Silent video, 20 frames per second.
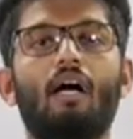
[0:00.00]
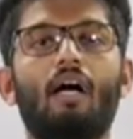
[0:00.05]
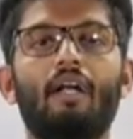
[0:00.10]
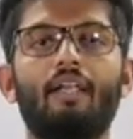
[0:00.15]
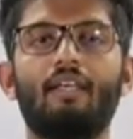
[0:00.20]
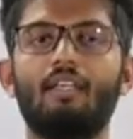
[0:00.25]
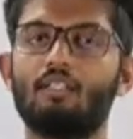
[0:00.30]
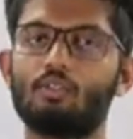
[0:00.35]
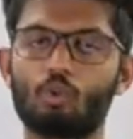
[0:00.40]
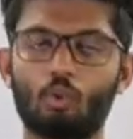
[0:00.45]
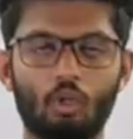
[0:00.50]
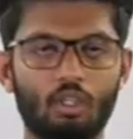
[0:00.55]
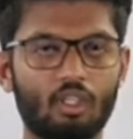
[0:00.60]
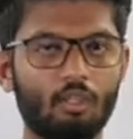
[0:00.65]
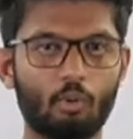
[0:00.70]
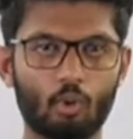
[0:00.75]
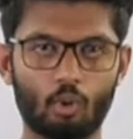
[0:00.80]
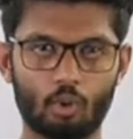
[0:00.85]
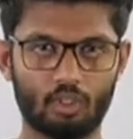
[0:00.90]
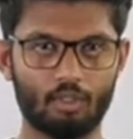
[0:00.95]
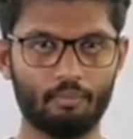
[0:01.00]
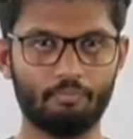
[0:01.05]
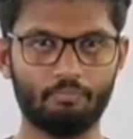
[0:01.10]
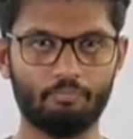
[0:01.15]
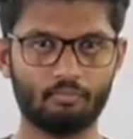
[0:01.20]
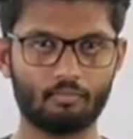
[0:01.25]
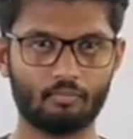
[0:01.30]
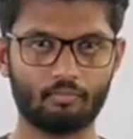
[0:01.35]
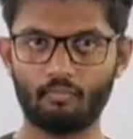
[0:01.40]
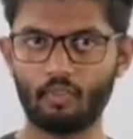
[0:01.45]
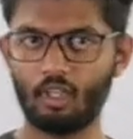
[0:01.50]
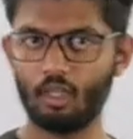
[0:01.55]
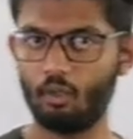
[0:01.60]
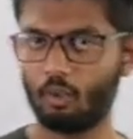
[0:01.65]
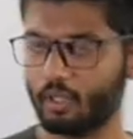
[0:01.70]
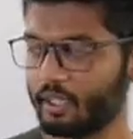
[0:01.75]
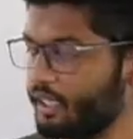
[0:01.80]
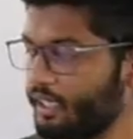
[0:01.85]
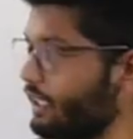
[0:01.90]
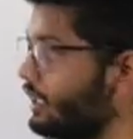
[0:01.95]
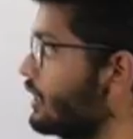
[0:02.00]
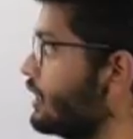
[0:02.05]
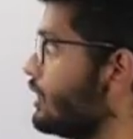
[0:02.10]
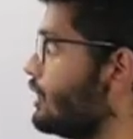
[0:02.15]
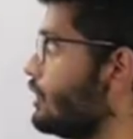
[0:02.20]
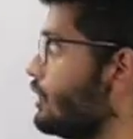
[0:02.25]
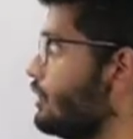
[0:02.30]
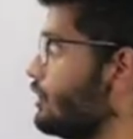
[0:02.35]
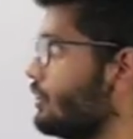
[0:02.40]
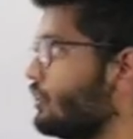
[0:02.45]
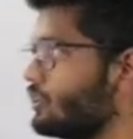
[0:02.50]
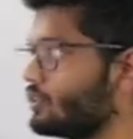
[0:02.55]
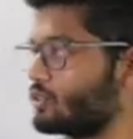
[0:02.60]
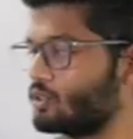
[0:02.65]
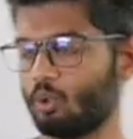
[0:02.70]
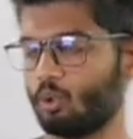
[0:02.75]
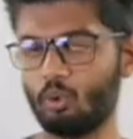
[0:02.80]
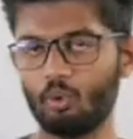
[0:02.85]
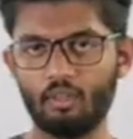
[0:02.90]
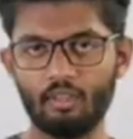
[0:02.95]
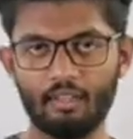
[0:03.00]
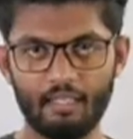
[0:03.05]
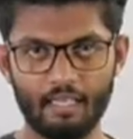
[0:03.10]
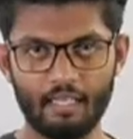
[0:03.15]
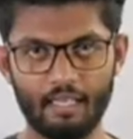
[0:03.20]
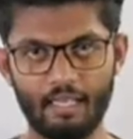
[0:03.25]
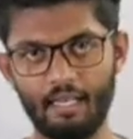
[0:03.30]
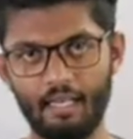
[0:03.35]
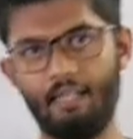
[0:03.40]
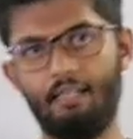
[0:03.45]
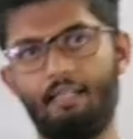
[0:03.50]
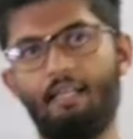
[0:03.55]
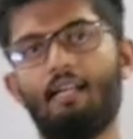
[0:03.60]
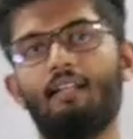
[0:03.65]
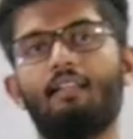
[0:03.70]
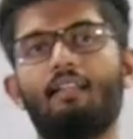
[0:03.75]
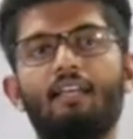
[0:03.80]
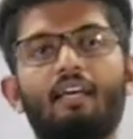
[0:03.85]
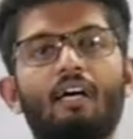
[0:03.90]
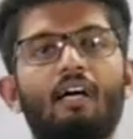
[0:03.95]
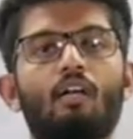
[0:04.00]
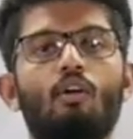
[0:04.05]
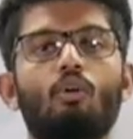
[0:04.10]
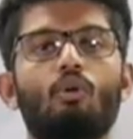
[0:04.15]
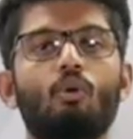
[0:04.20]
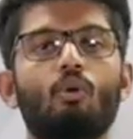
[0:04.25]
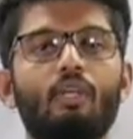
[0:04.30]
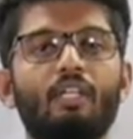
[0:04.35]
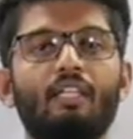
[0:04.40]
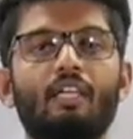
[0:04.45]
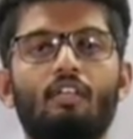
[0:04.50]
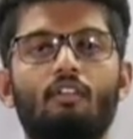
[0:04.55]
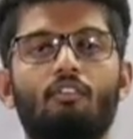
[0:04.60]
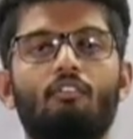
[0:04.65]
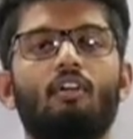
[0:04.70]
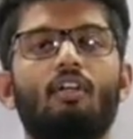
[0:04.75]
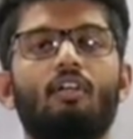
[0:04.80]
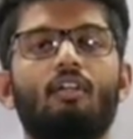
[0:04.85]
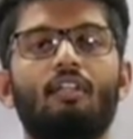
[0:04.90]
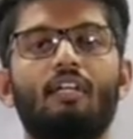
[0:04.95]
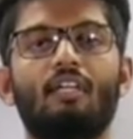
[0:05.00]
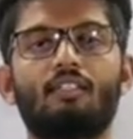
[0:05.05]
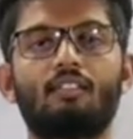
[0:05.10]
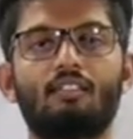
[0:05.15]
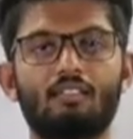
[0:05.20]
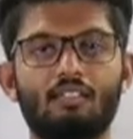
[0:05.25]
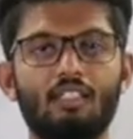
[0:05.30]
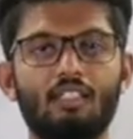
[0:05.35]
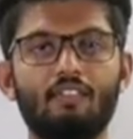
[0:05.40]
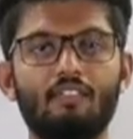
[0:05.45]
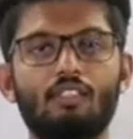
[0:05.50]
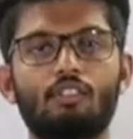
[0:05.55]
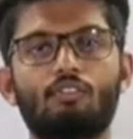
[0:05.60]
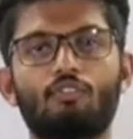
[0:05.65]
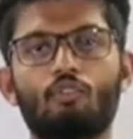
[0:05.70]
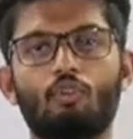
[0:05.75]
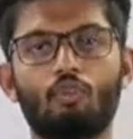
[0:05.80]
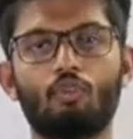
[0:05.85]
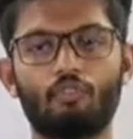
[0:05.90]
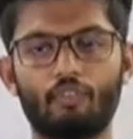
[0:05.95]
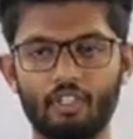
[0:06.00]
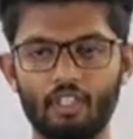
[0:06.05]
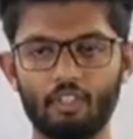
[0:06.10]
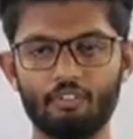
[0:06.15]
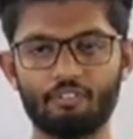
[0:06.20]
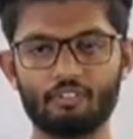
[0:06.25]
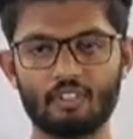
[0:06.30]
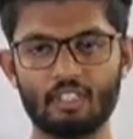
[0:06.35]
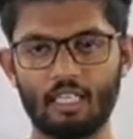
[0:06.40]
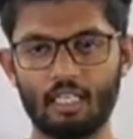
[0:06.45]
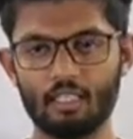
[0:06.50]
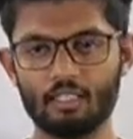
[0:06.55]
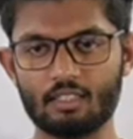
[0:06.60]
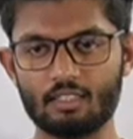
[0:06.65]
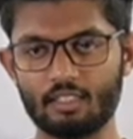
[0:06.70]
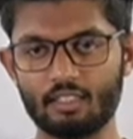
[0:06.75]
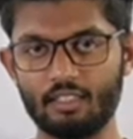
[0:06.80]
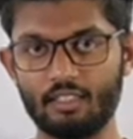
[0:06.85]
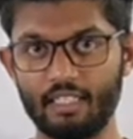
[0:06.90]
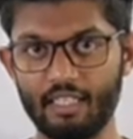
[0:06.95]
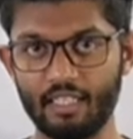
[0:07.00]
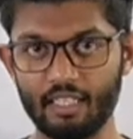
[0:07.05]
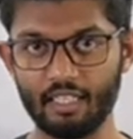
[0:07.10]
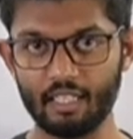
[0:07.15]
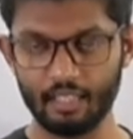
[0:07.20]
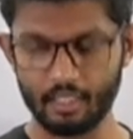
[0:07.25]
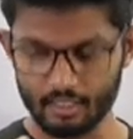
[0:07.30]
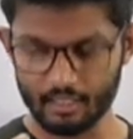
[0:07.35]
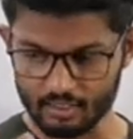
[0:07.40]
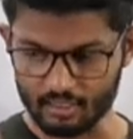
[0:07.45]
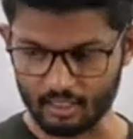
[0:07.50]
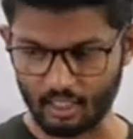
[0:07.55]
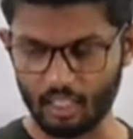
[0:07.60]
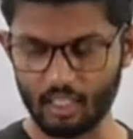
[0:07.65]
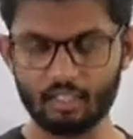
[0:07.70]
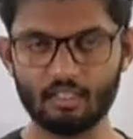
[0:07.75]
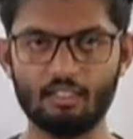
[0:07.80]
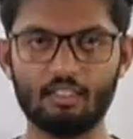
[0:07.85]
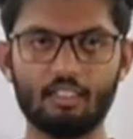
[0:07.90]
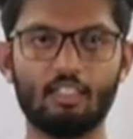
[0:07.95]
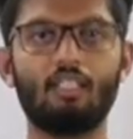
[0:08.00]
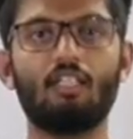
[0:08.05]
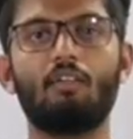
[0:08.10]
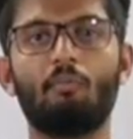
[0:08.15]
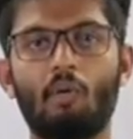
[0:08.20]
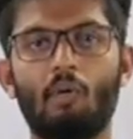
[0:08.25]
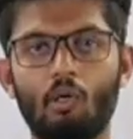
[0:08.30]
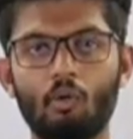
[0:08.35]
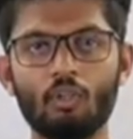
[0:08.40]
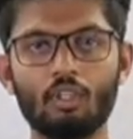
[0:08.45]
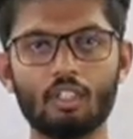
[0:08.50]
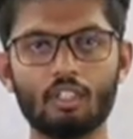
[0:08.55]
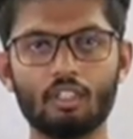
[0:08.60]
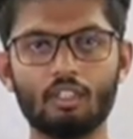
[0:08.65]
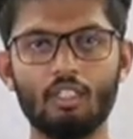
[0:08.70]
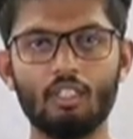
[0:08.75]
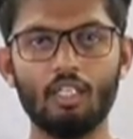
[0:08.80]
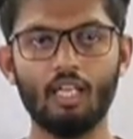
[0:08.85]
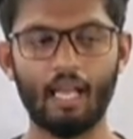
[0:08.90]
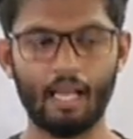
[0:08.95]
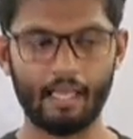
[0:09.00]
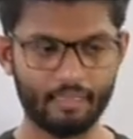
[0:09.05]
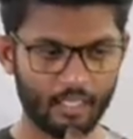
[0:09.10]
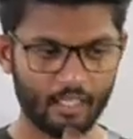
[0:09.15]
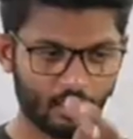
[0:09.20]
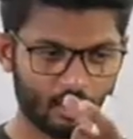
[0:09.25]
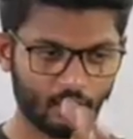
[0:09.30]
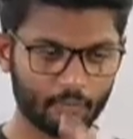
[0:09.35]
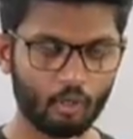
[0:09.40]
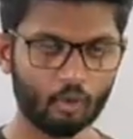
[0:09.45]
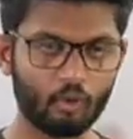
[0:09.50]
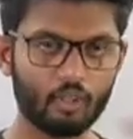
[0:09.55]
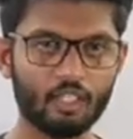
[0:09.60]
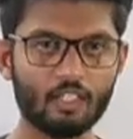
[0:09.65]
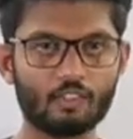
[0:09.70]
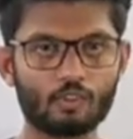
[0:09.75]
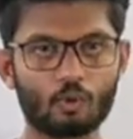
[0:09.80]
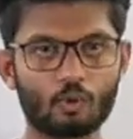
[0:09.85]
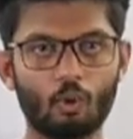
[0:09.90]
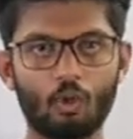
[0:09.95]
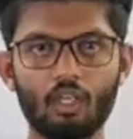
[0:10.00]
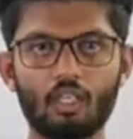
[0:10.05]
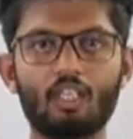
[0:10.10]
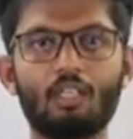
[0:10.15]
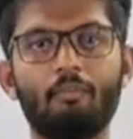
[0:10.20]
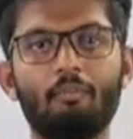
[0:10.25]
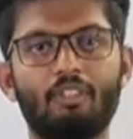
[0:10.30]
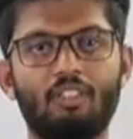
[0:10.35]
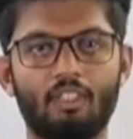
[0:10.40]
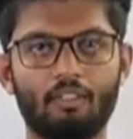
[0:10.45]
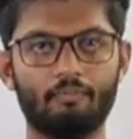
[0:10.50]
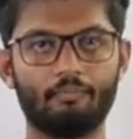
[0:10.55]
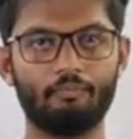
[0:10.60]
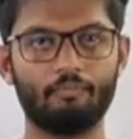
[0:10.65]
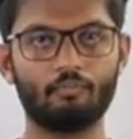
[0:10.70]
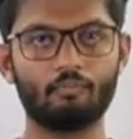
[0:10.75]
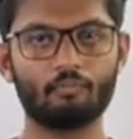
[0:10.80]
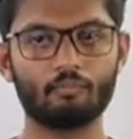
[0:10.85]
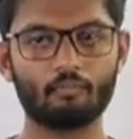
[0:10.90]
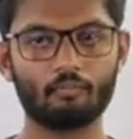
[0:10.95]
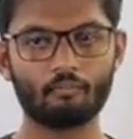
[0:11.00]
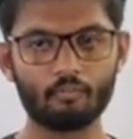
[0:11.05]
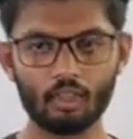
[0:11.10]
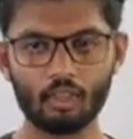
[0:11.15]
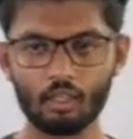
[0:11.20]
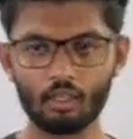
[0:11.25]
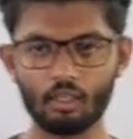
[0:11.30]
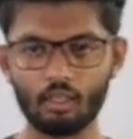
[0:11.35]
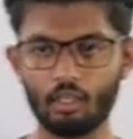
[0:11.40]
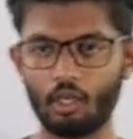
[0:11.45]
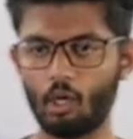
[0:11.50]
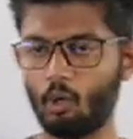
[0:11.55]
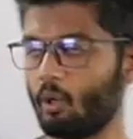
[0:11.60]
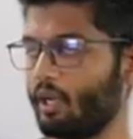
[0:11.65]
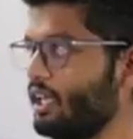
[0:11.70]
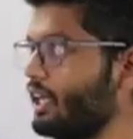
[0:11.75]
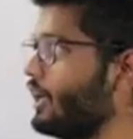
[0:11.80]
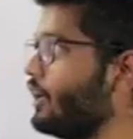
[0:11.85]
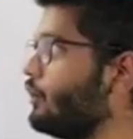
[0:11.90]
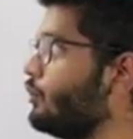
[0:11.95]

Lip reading: and he is called the broker. Okay. So then they are not doing that service for free of charge. They charge an amount, and that amount is called commission. Now